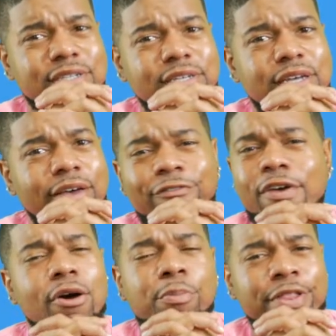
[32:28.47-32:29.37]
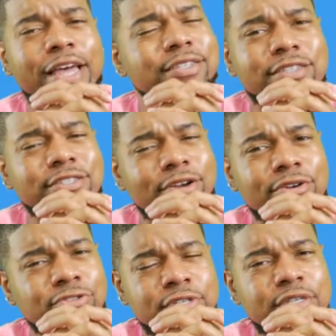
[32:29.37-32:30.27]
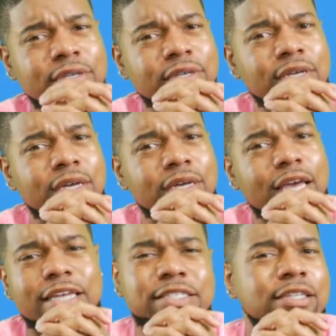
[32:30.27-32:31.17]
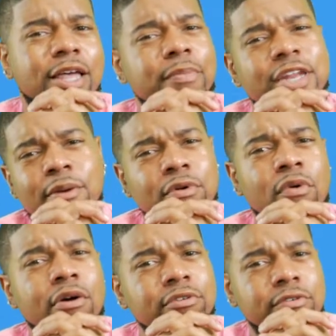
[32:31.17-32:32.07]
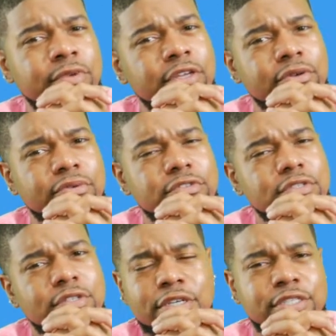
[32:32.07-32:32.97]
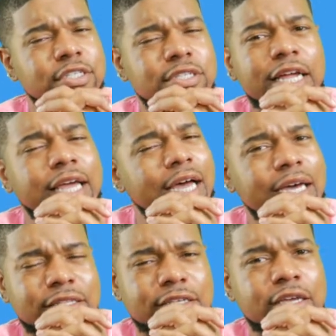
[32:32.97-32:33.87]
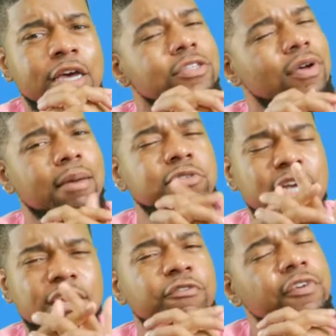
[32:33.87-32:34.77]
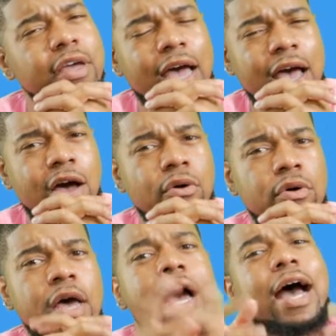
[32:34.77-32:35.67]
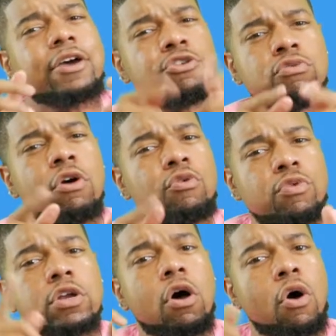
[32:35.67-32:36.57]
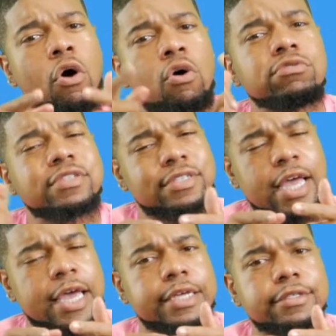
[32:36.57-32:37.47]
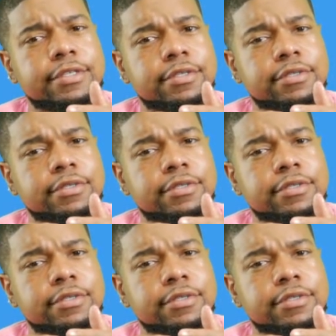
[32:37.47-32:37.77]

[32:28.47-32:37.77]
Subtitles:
failed plastic surgery, and still ain't been able to walk on them hills, looking just like Kylie. So I'm trying to figure out how you gonna run a whole state,